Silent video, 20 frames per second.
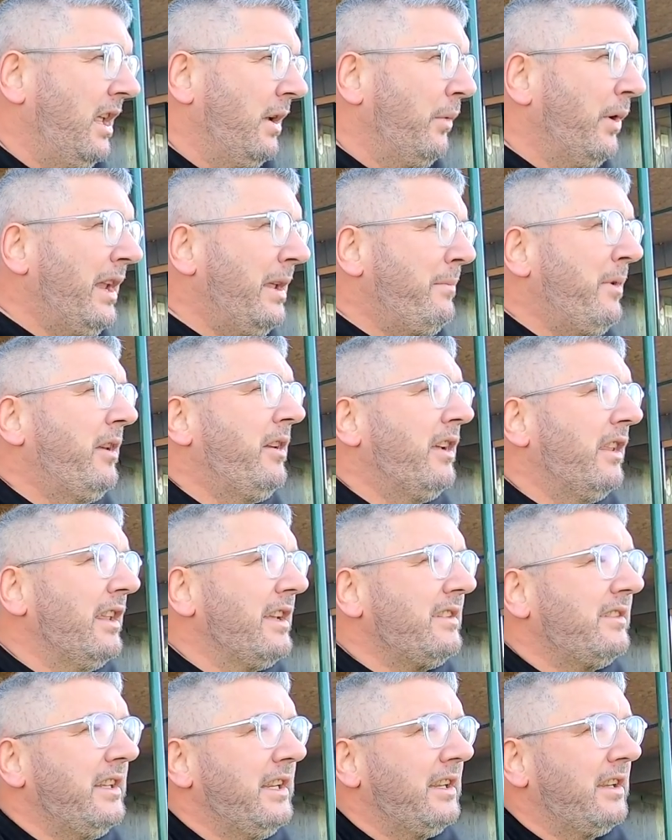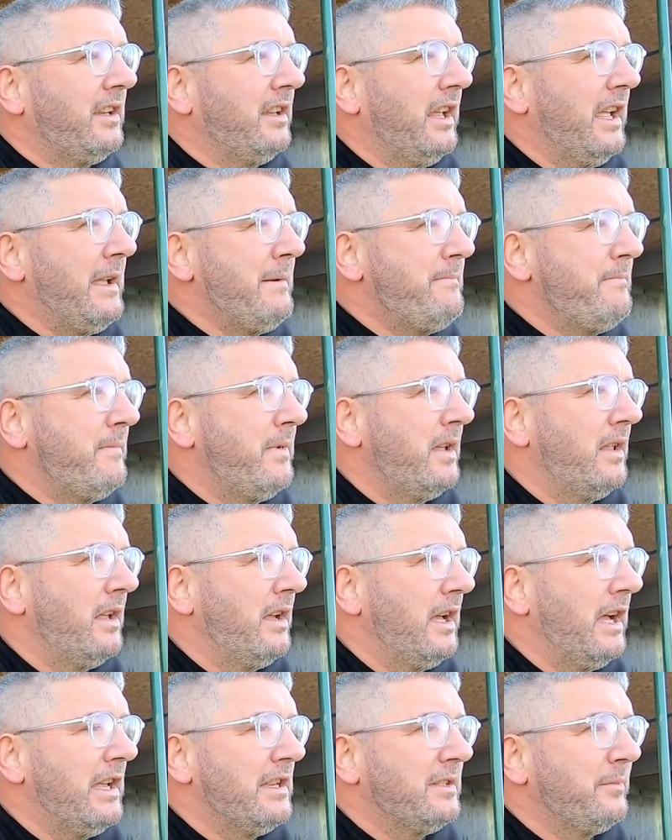we need to be realistic.
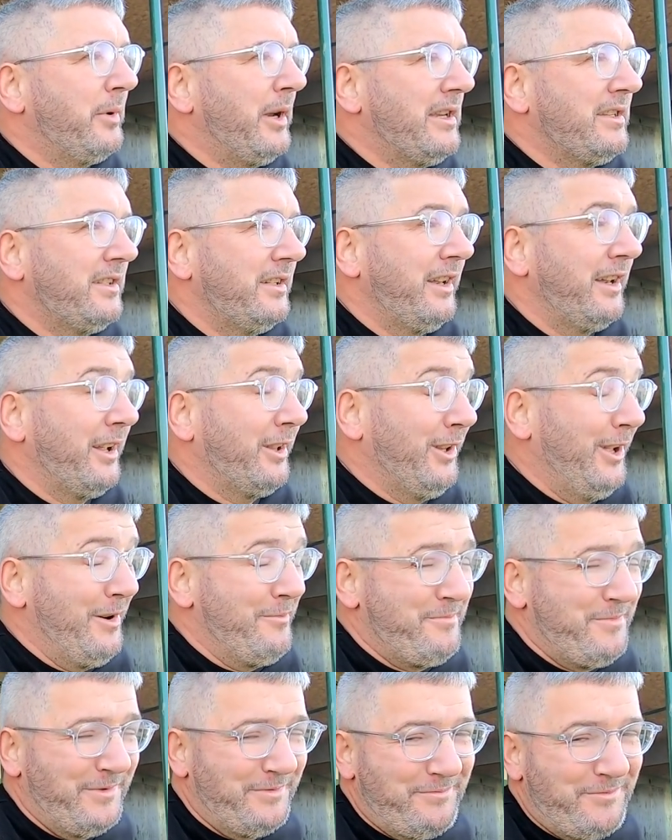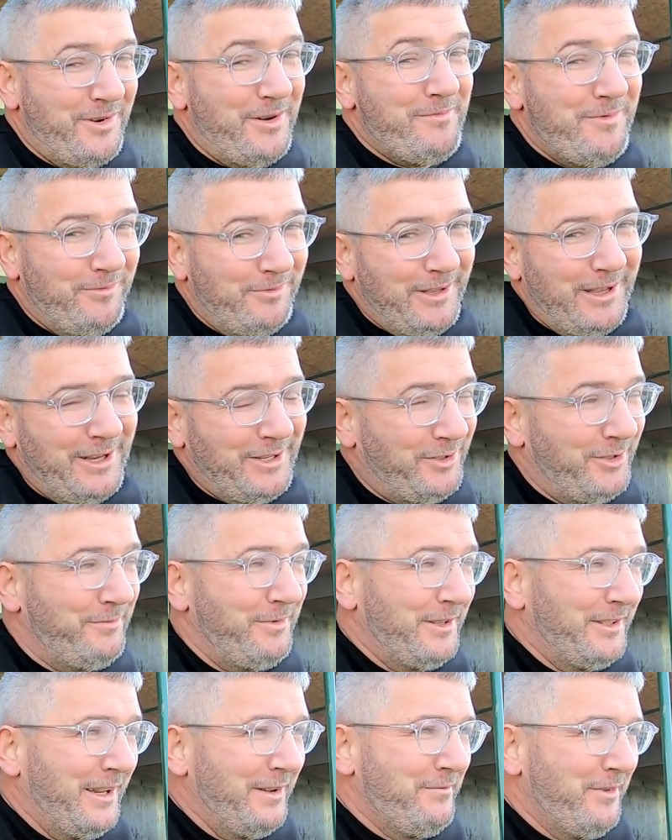As the president of the club, probably I should
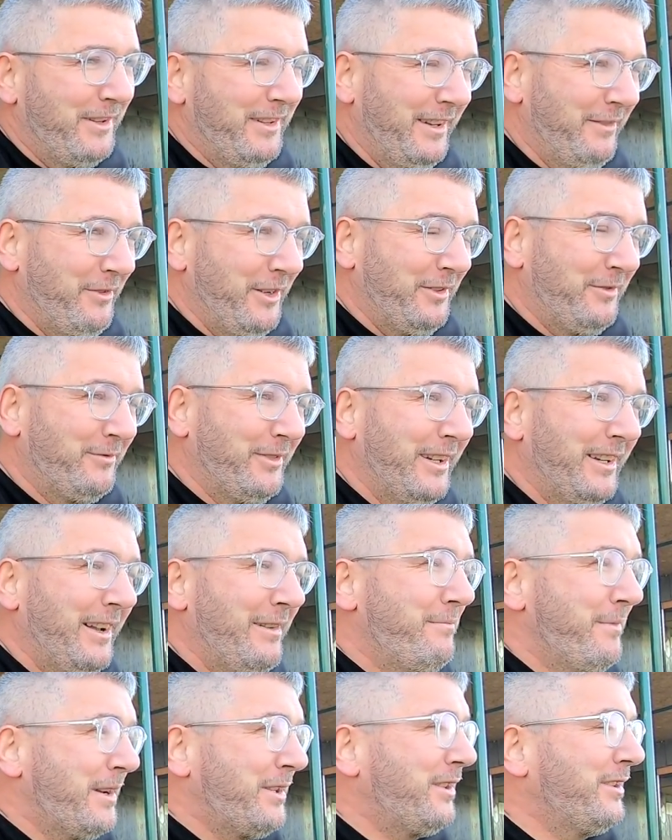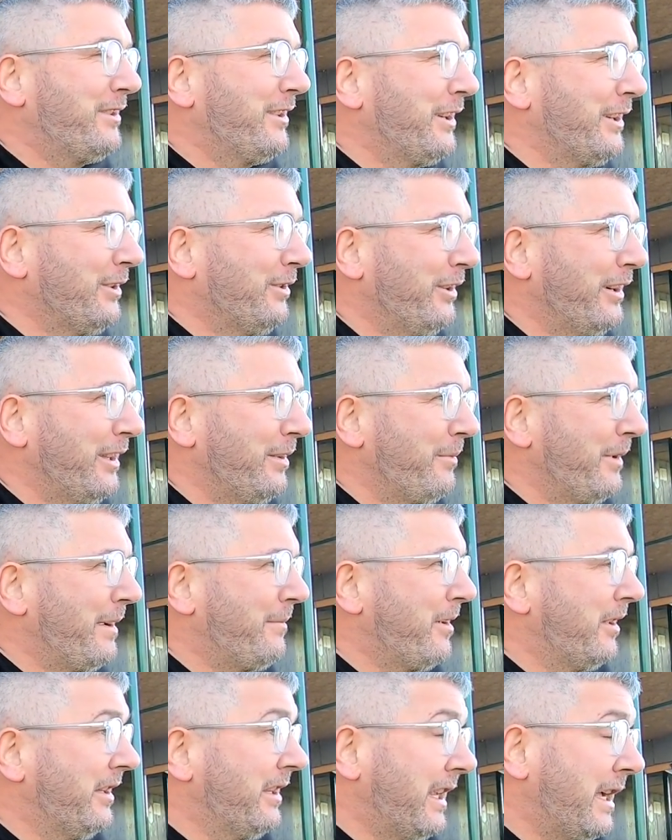be saying our ambitions are to go to the
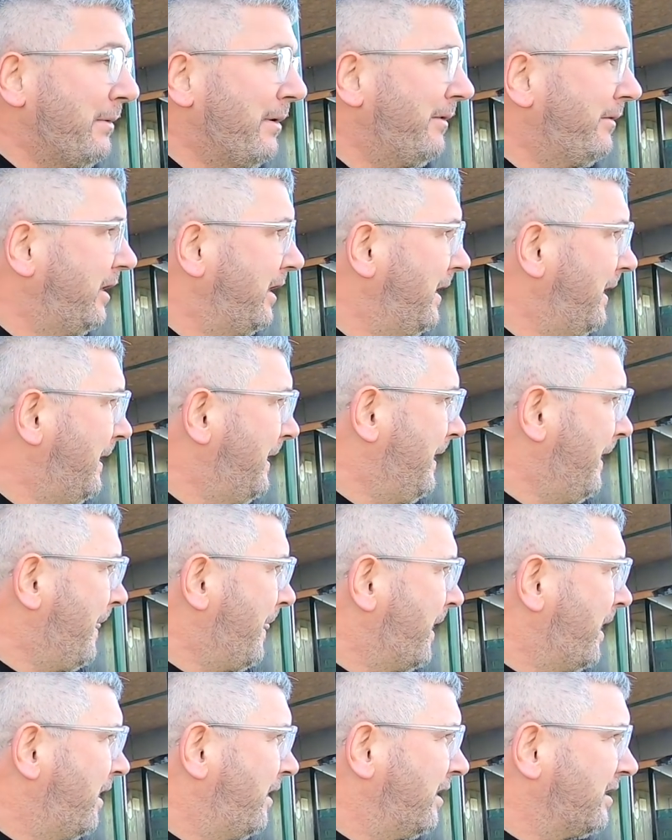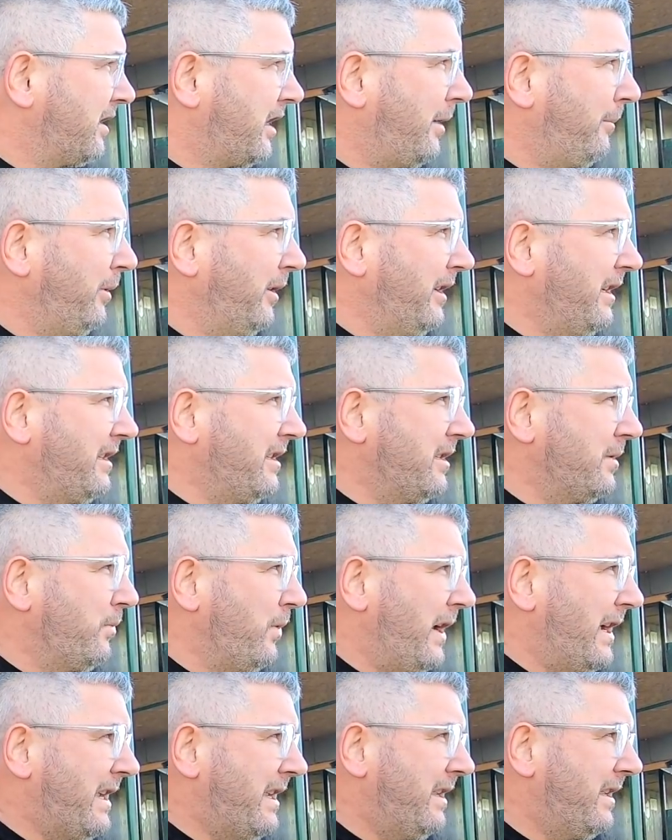Premier League. However, there's a couple of reasons
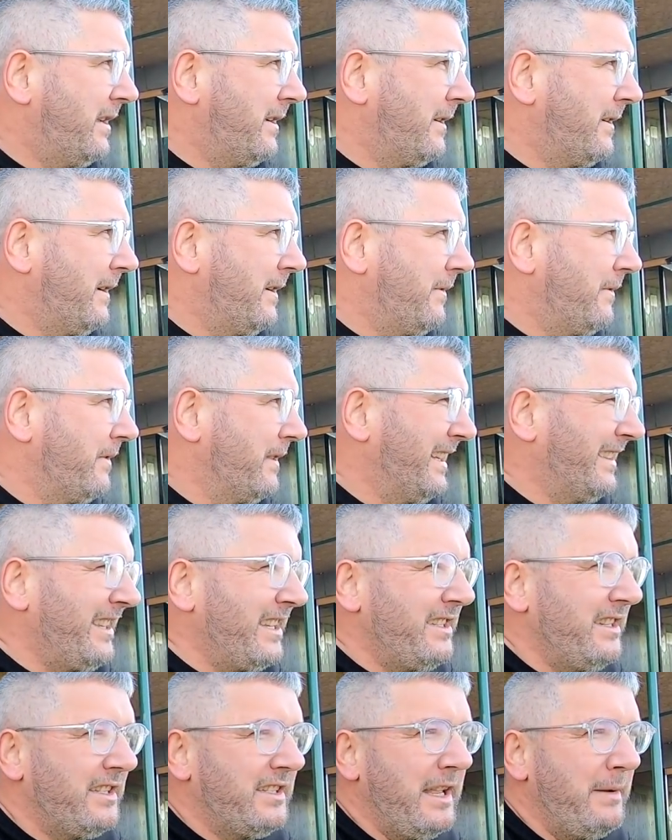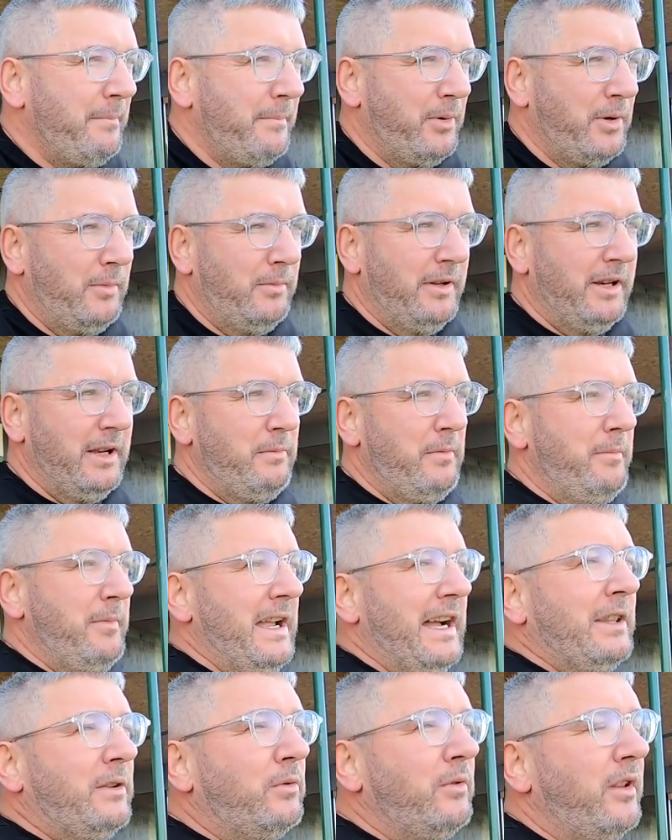why that doesn't sit probably right with
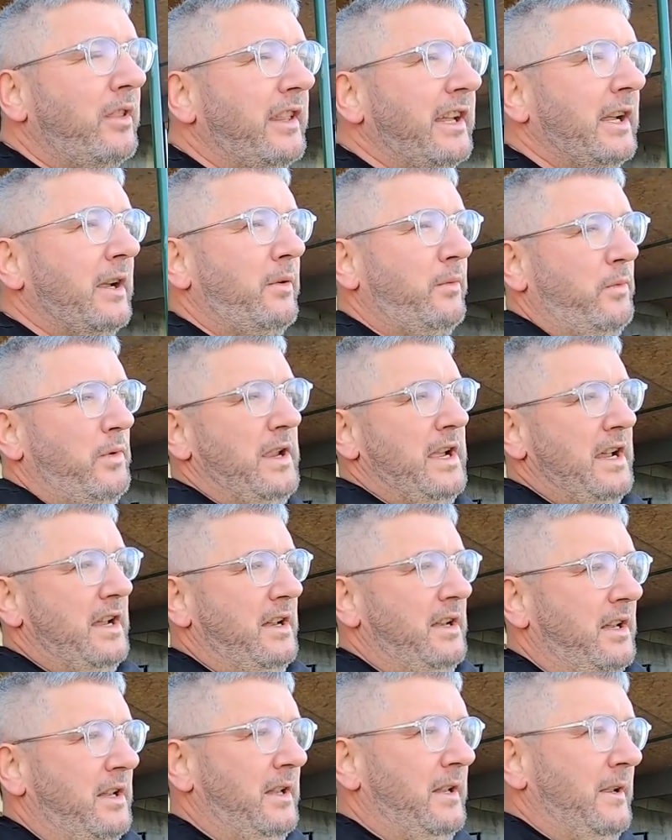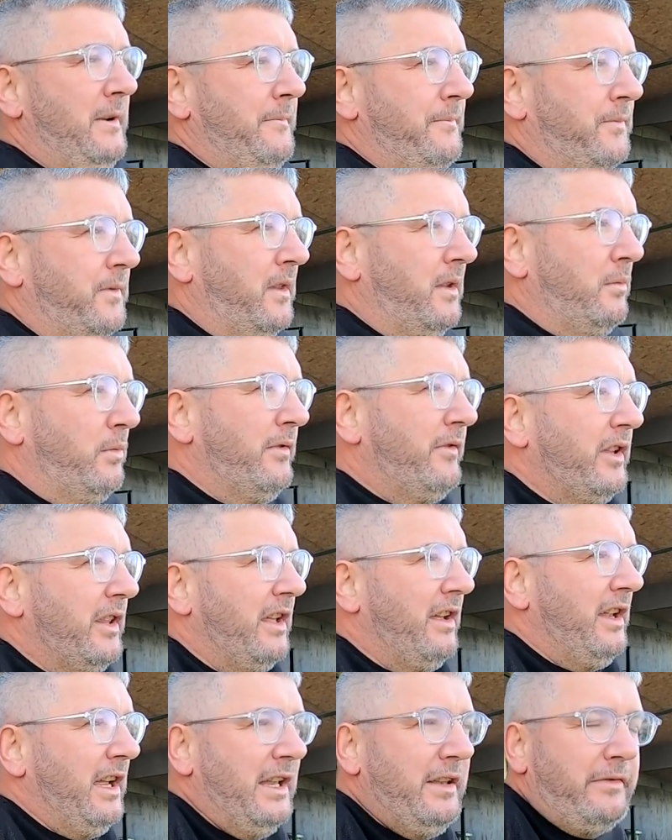me. I don't think we've got
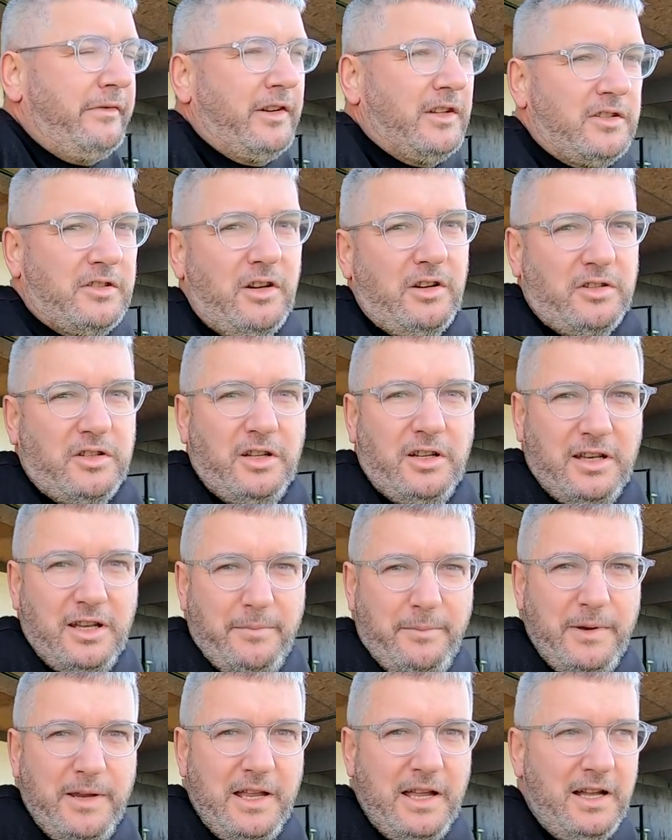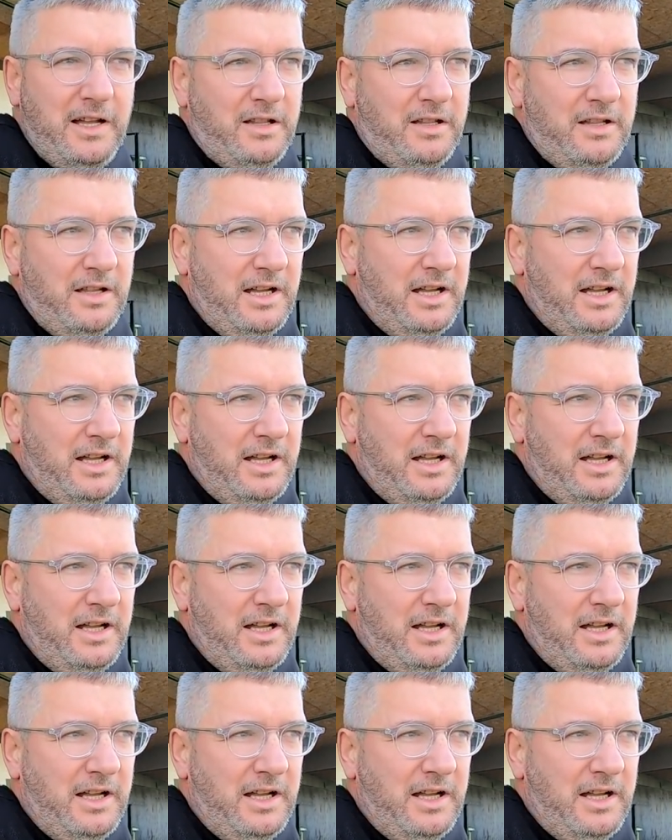the infrastructure to be a